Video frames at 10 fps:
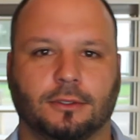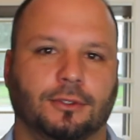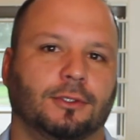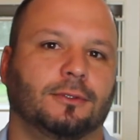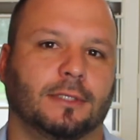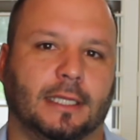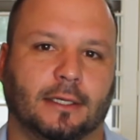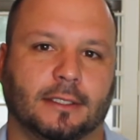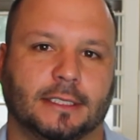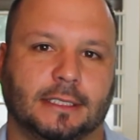you can do a
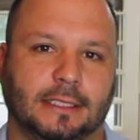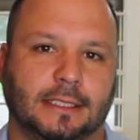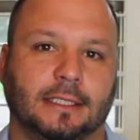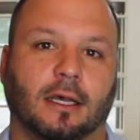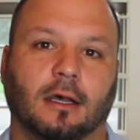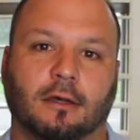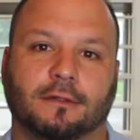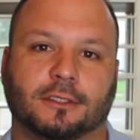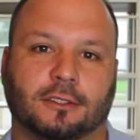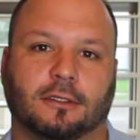guarantee of a
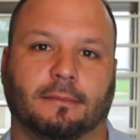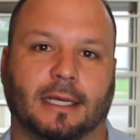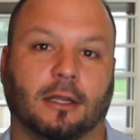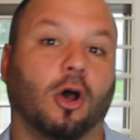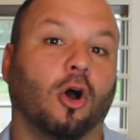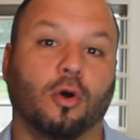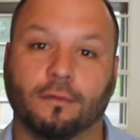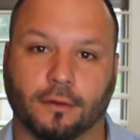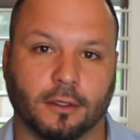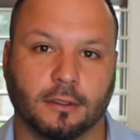certain amount
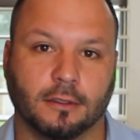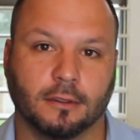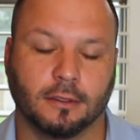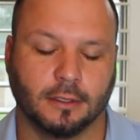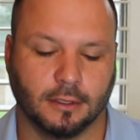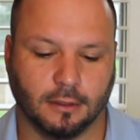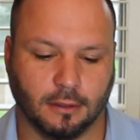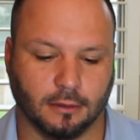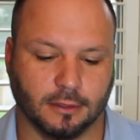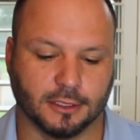over
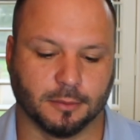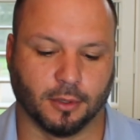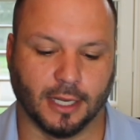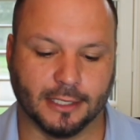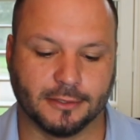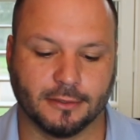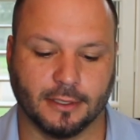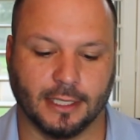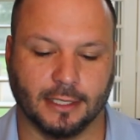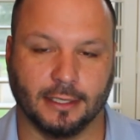the list price.
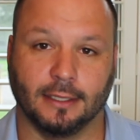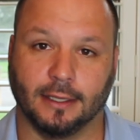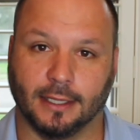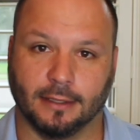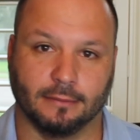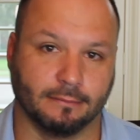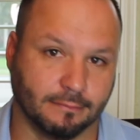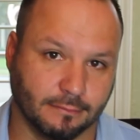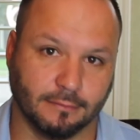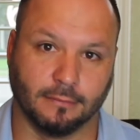And
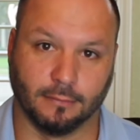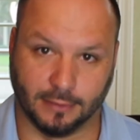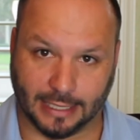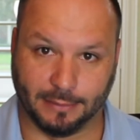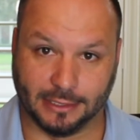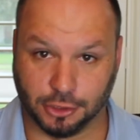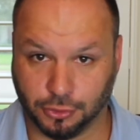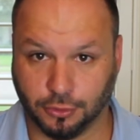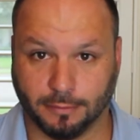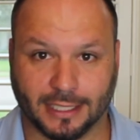that means
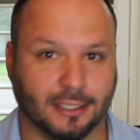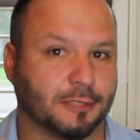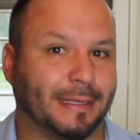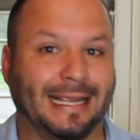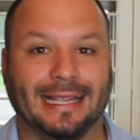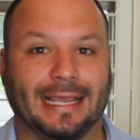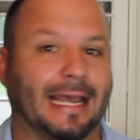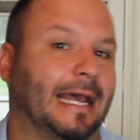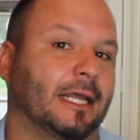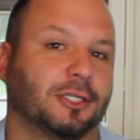you, the buyer, is paying
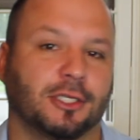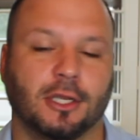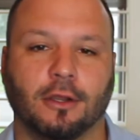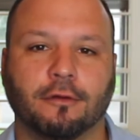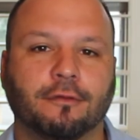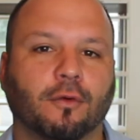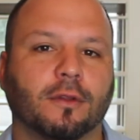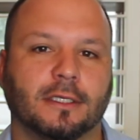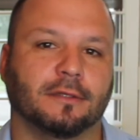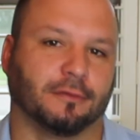cash for
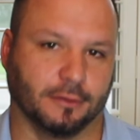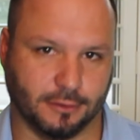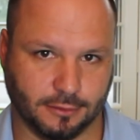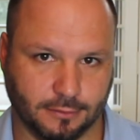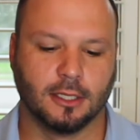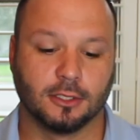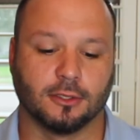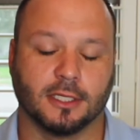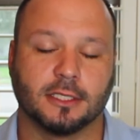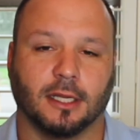the difference. So
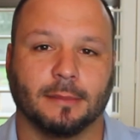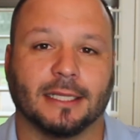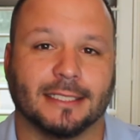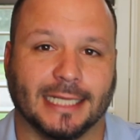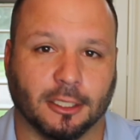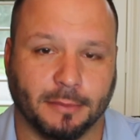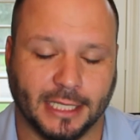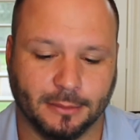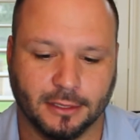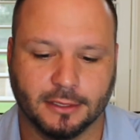let's talk about the down
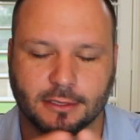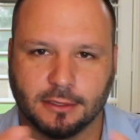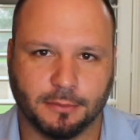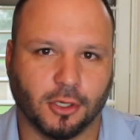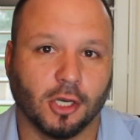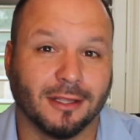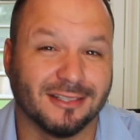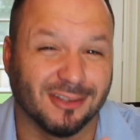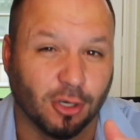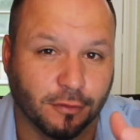payment. This is a part that
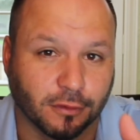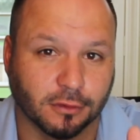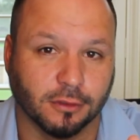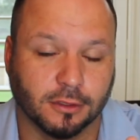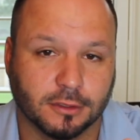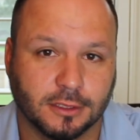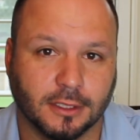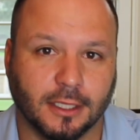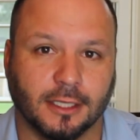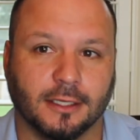is overlooked
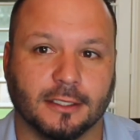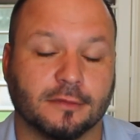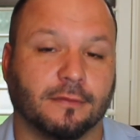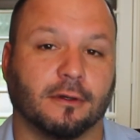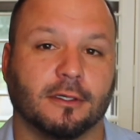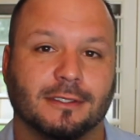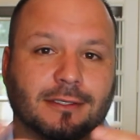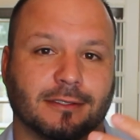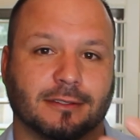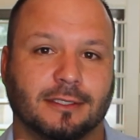as far as
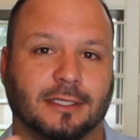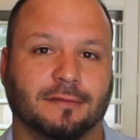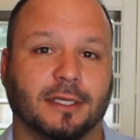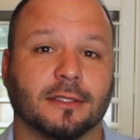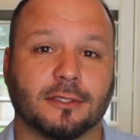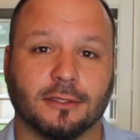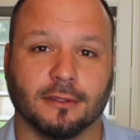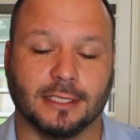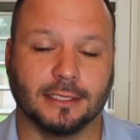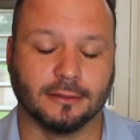its significance to
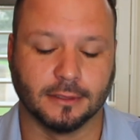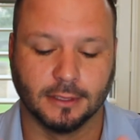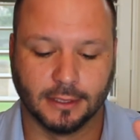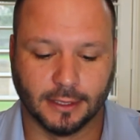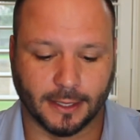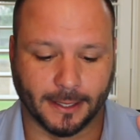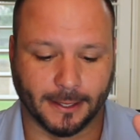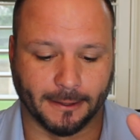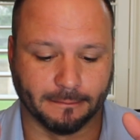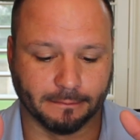the deal.
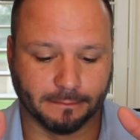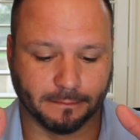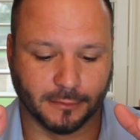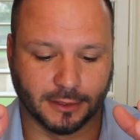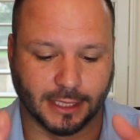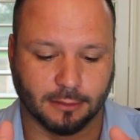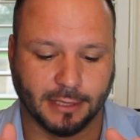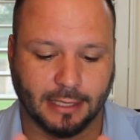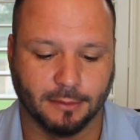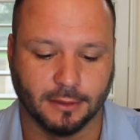The down
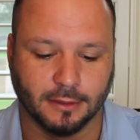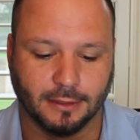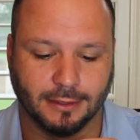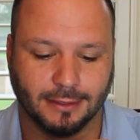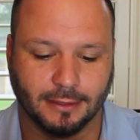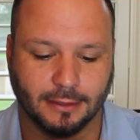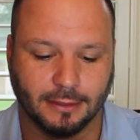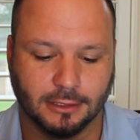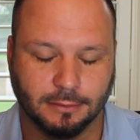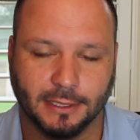
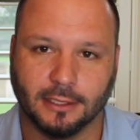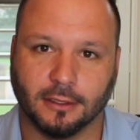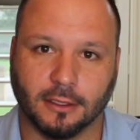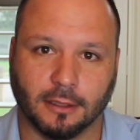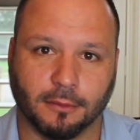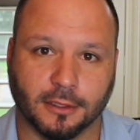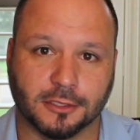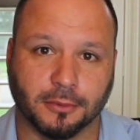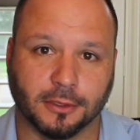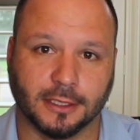payment, depending on the number that's
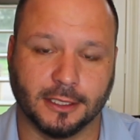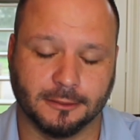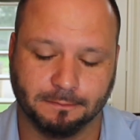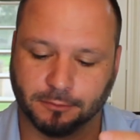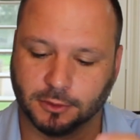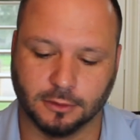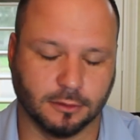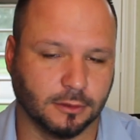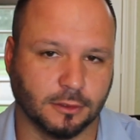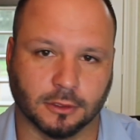put there,
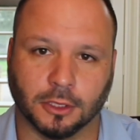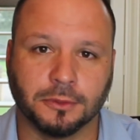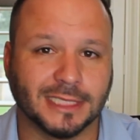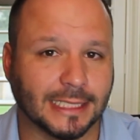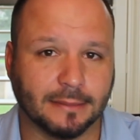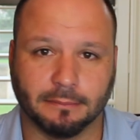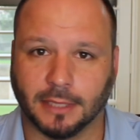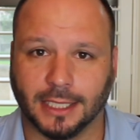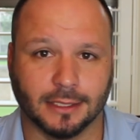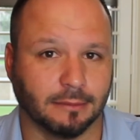the loan type
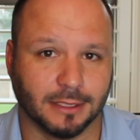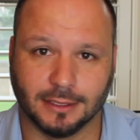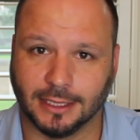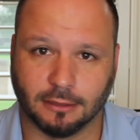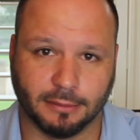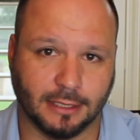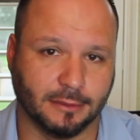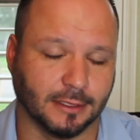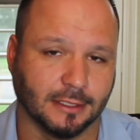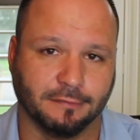might limit the down
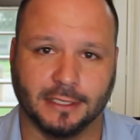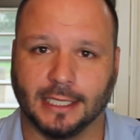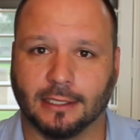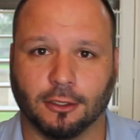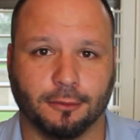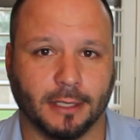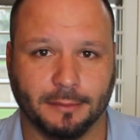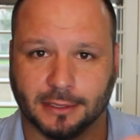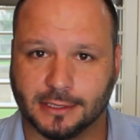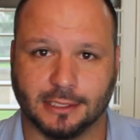payment. Like a VA loan might
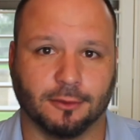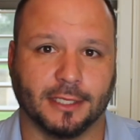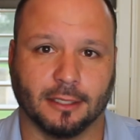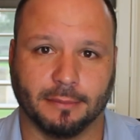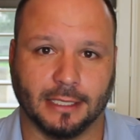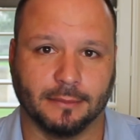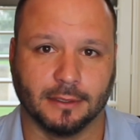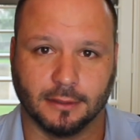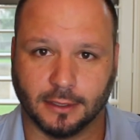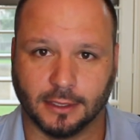be a 0 down payment
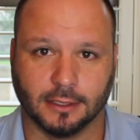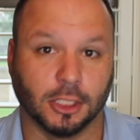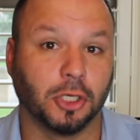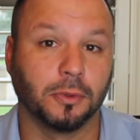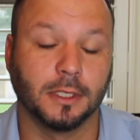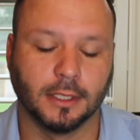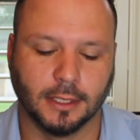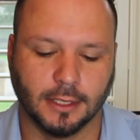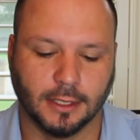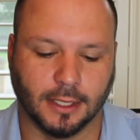loan.
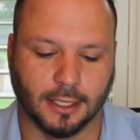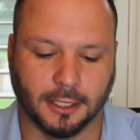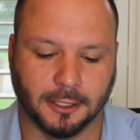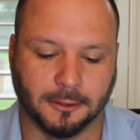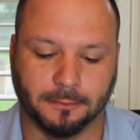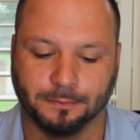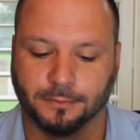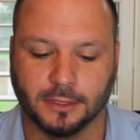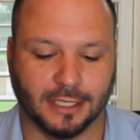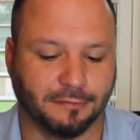
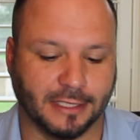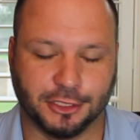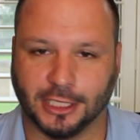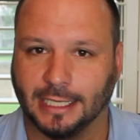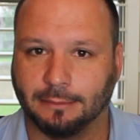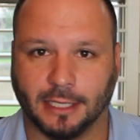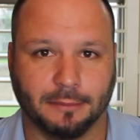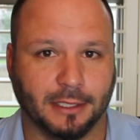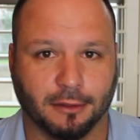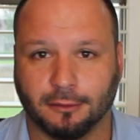FHA might
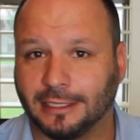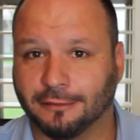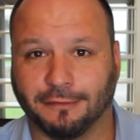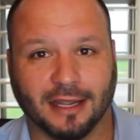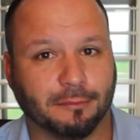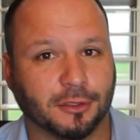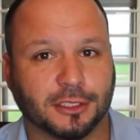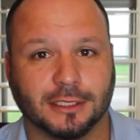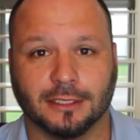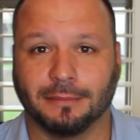be a 3 to
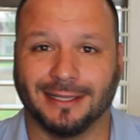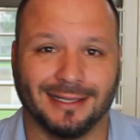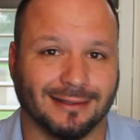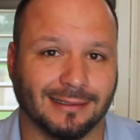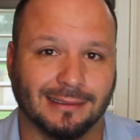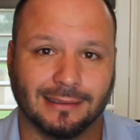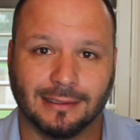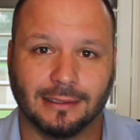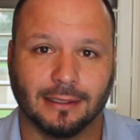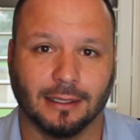5% depending on
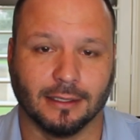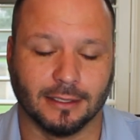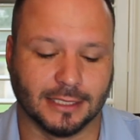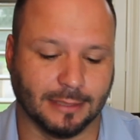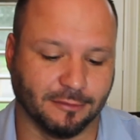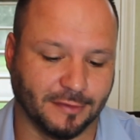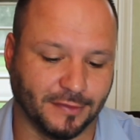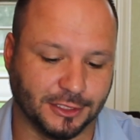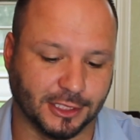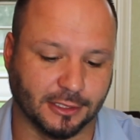the type of
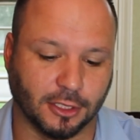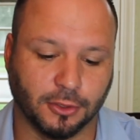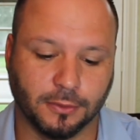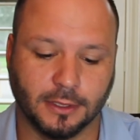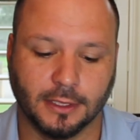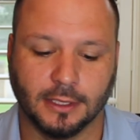FHA loan.